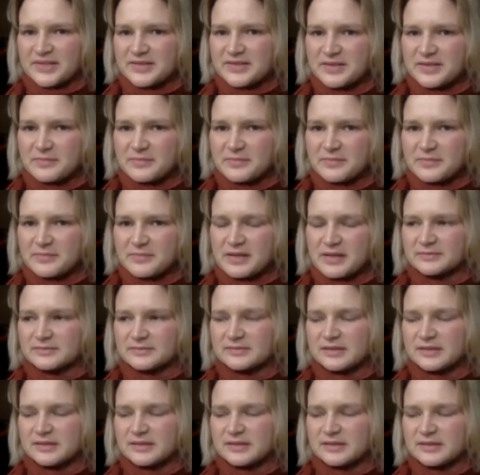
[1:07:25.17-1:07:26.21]
Does it
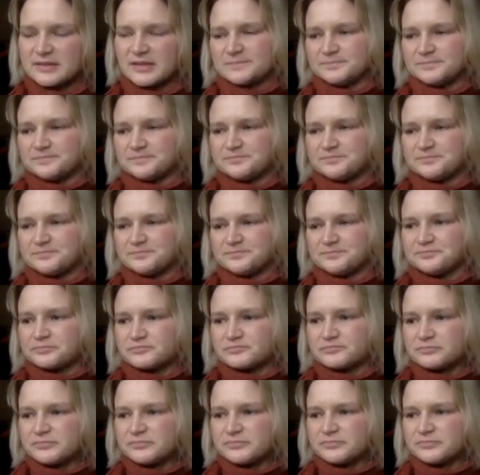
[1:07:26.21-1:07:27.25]
mean
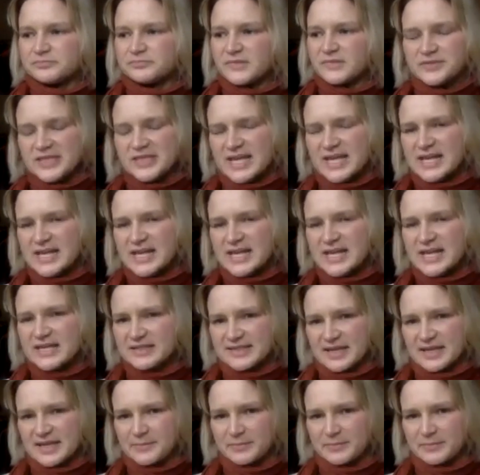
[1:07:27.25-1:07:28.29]
you've stayed
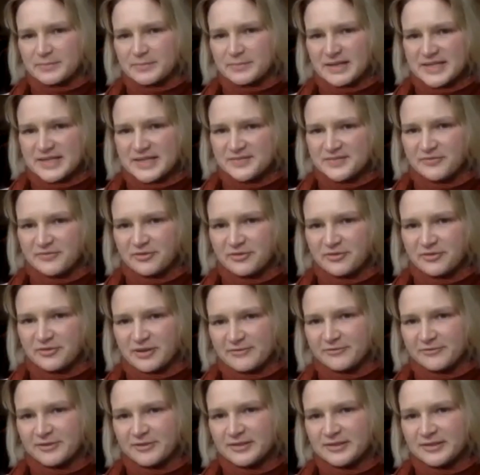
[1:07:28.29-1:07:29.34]
in the same place
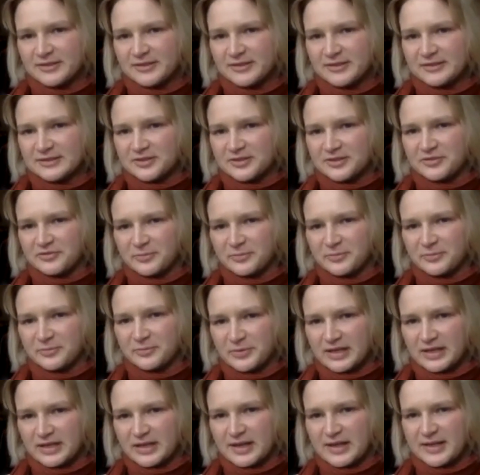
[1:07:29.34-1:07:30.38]
forever and you've
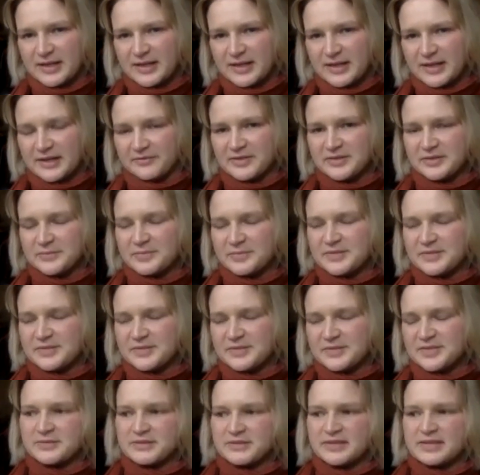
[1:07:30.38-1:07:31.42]
built that kind of
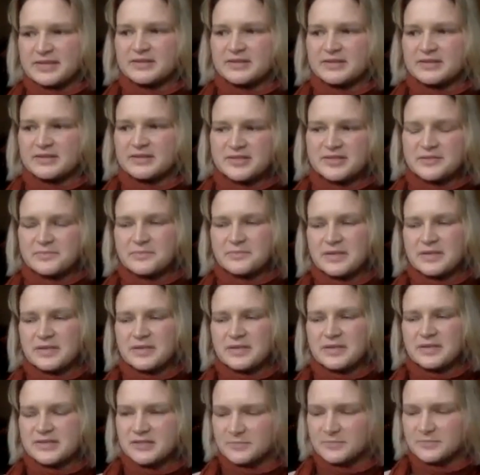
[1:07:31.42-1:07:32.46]
intimacy with it, or does it
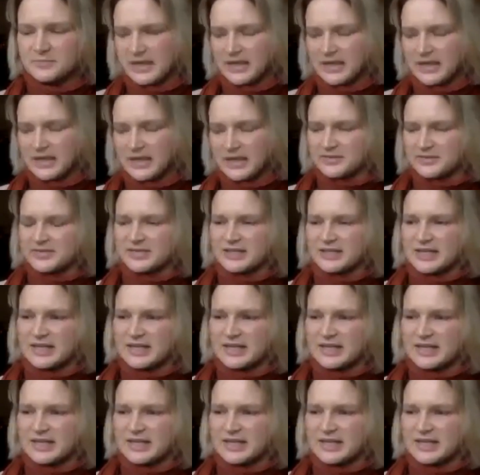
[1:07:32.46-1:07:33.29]
mean something else?